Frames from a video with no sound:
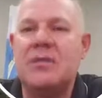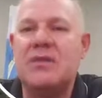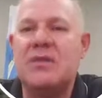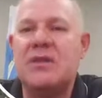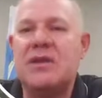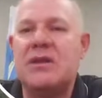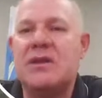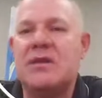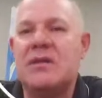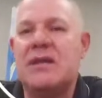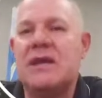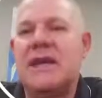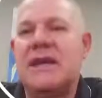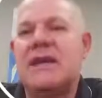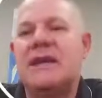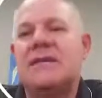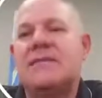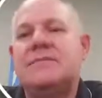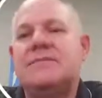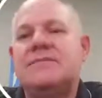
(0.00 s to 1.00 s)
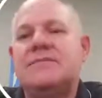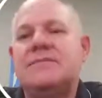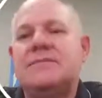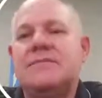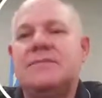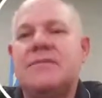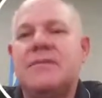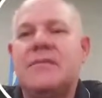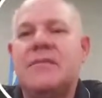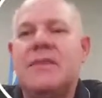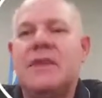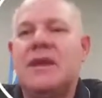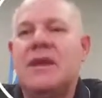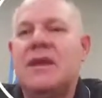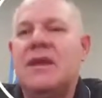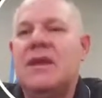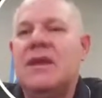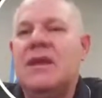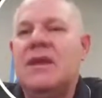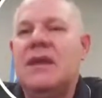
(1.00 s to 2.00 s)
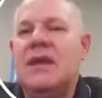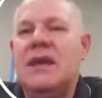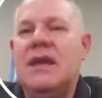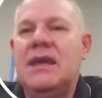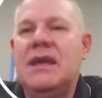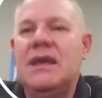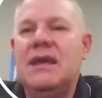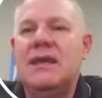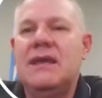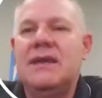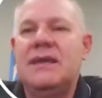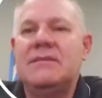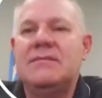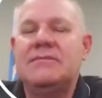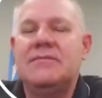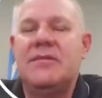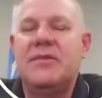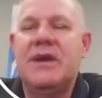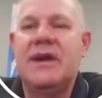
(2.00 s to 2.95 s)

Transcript: You click on that, and we